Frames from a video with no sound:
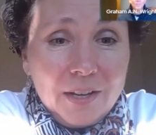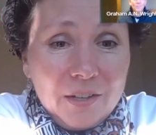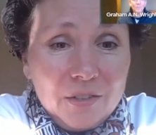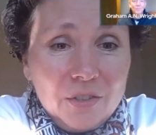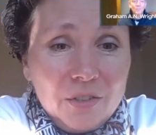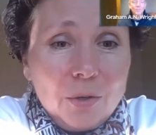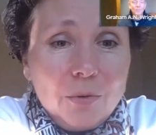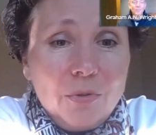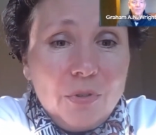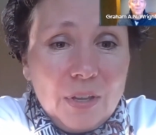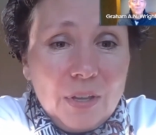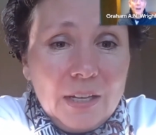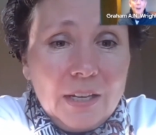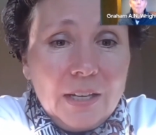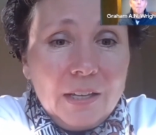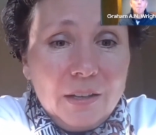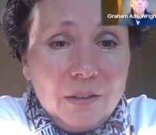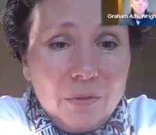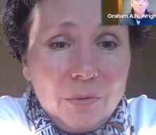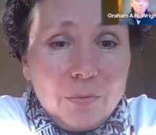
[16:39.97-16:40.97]
So
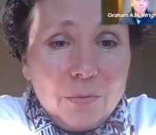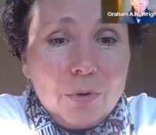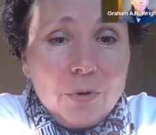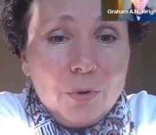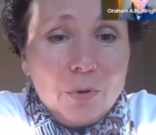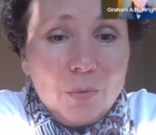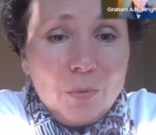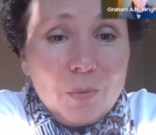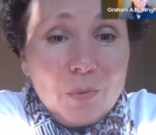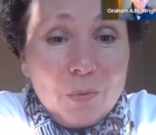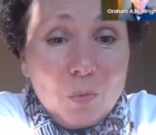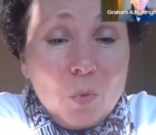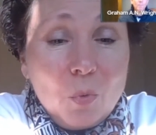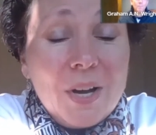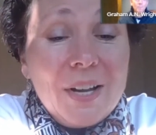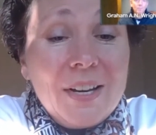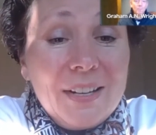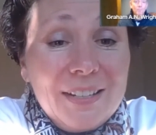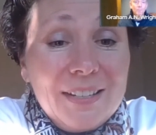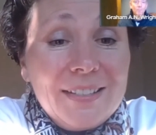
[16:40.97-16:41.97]
thinking through
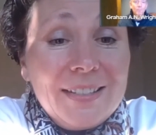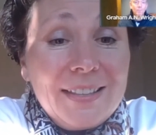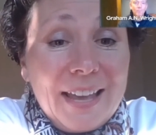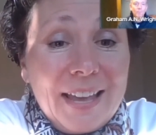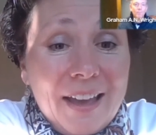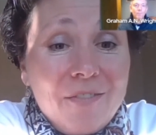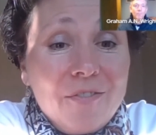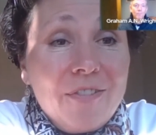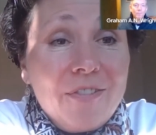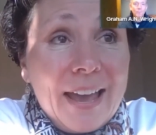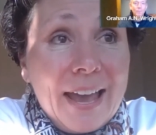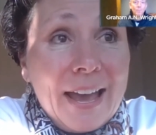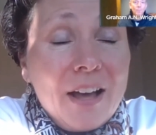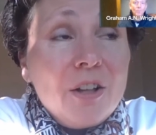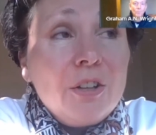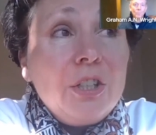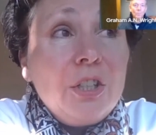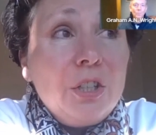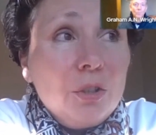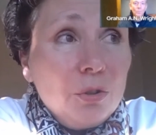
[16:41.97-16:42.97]
what is that
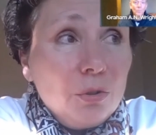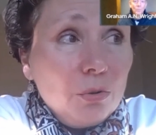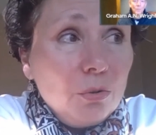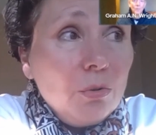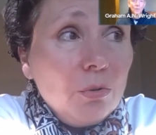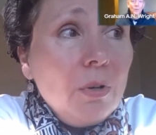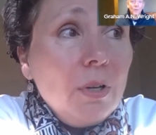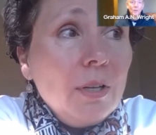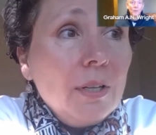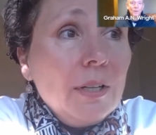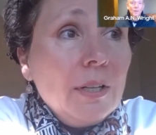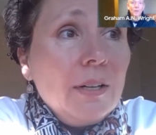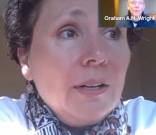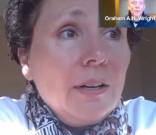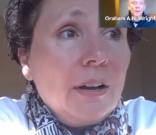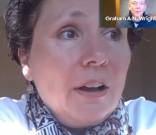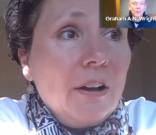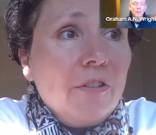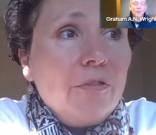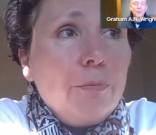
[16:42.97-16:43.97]
value
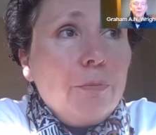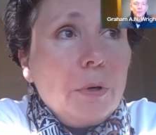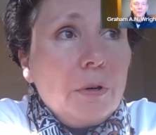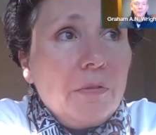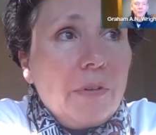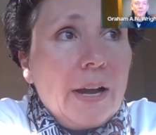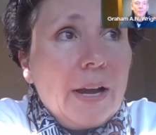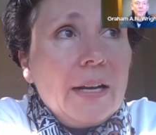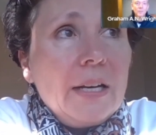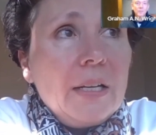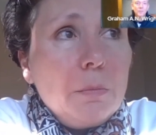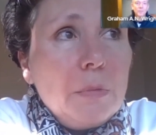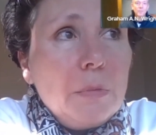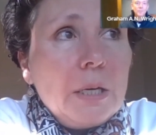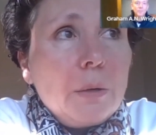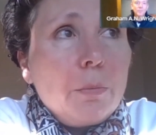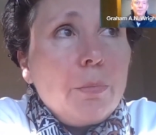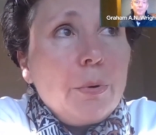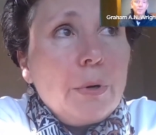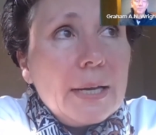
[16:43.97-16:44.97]
of providing me
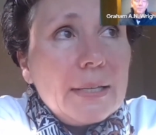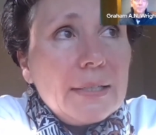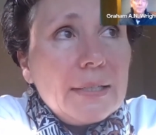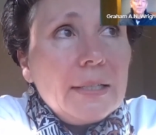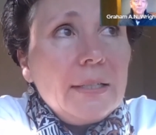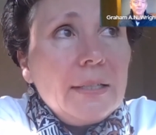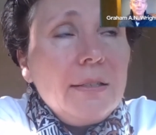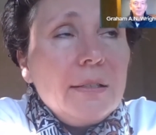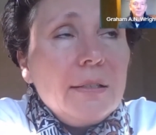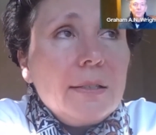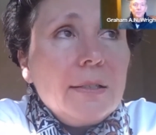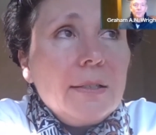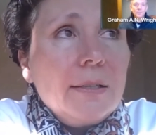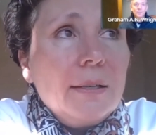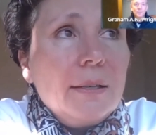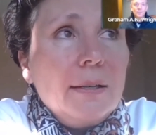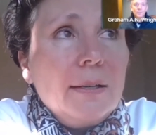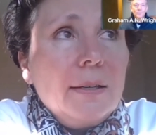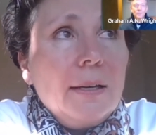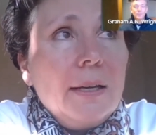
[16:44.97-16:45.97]
a presence,
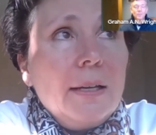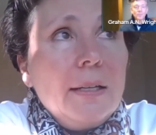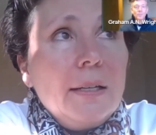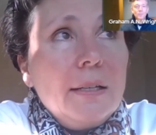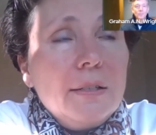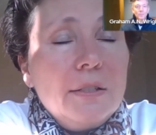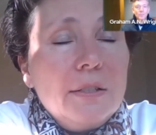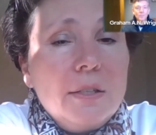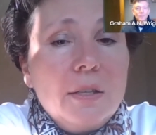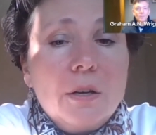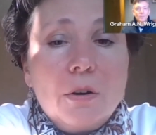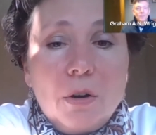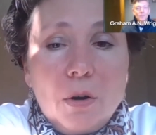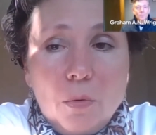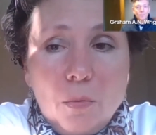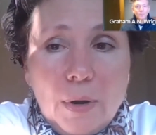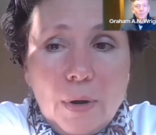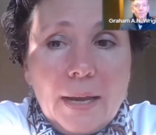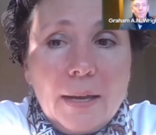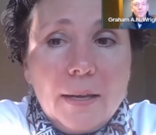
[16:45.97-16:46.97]
and is there a
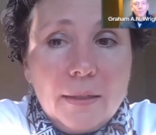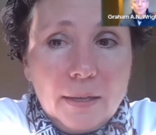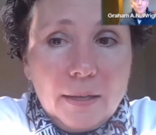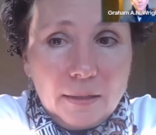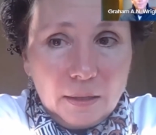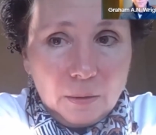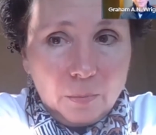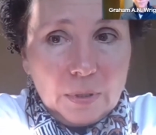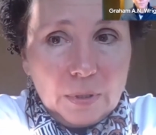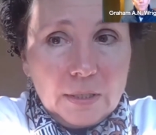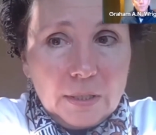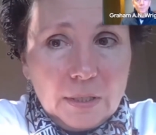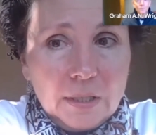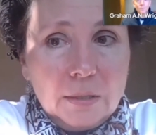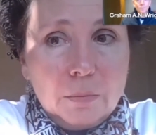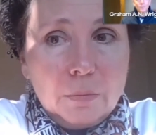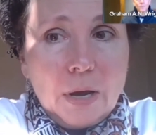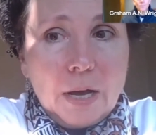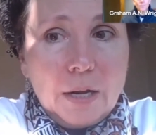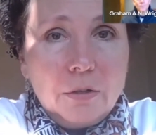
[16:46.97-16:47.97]
way that the
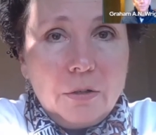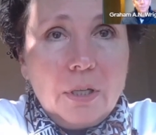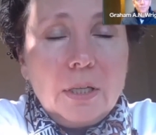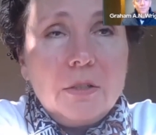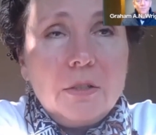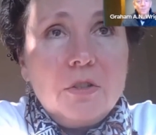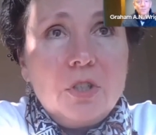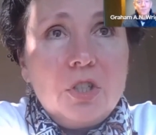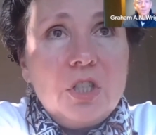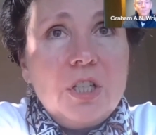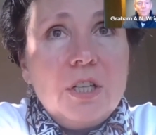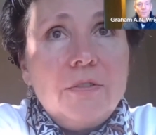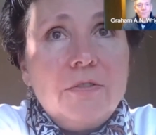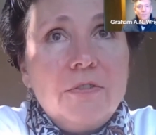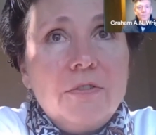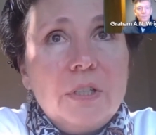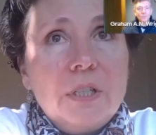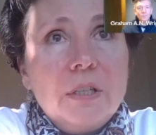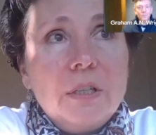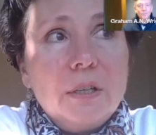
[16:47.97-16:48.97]
business model can
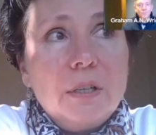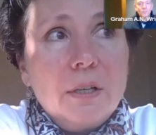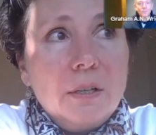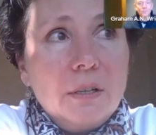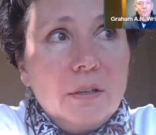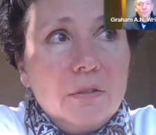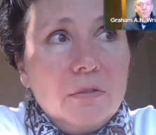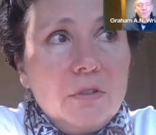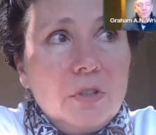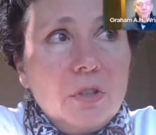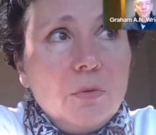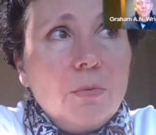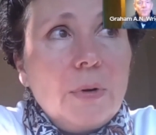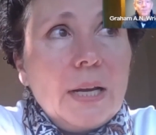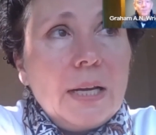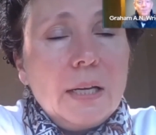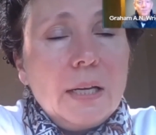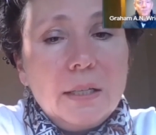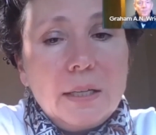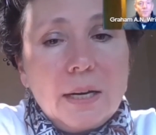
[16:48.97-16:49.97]
shift to
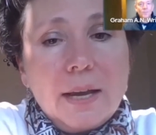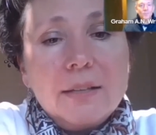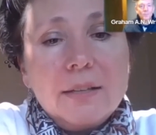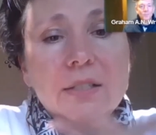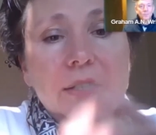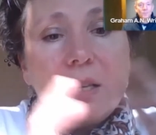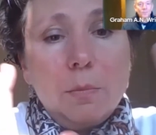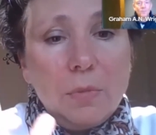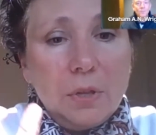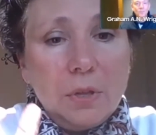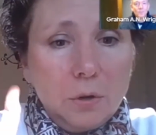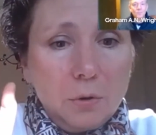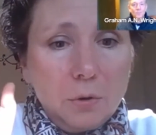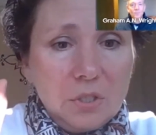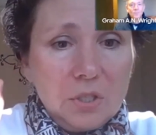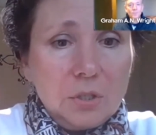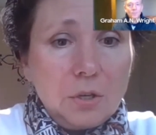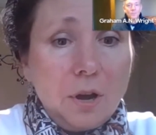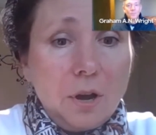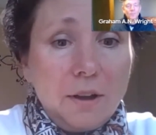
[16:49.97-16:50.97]
recognize some of
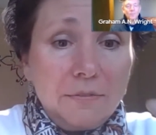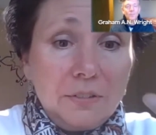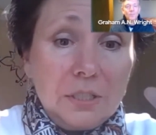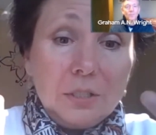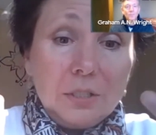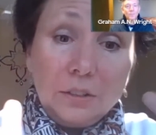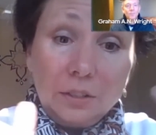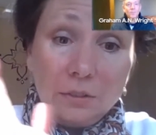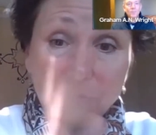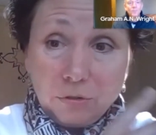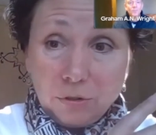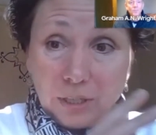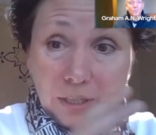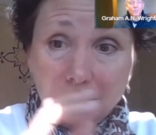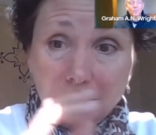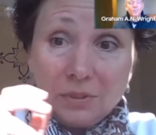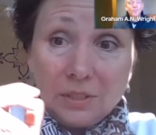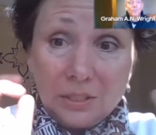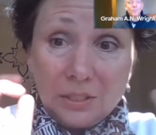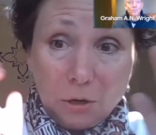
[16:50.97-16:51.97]
those soft delivery,
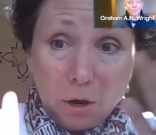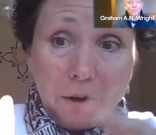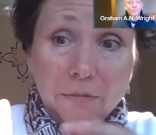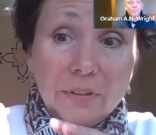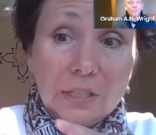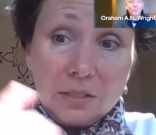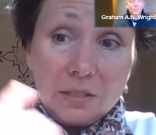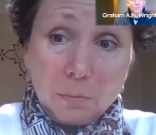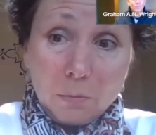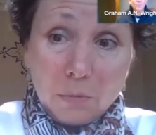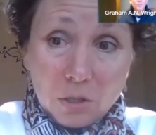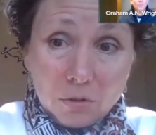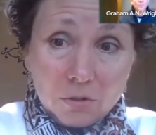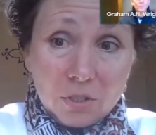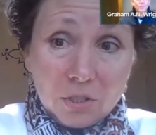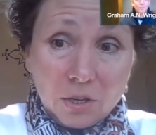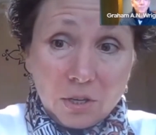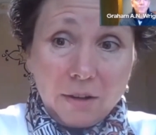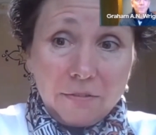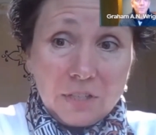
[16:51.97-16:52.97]
solving some of those
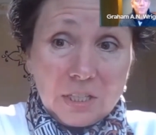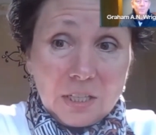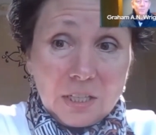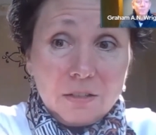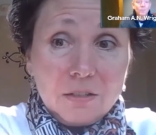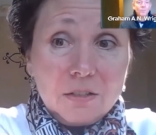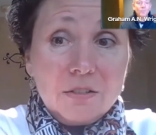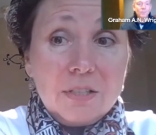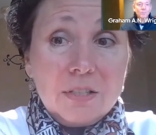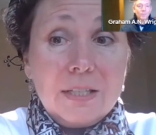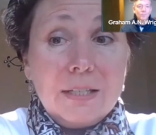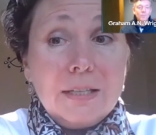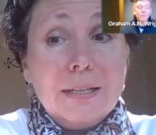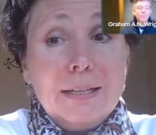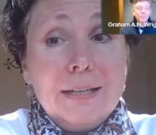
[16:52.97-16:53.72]
soft skills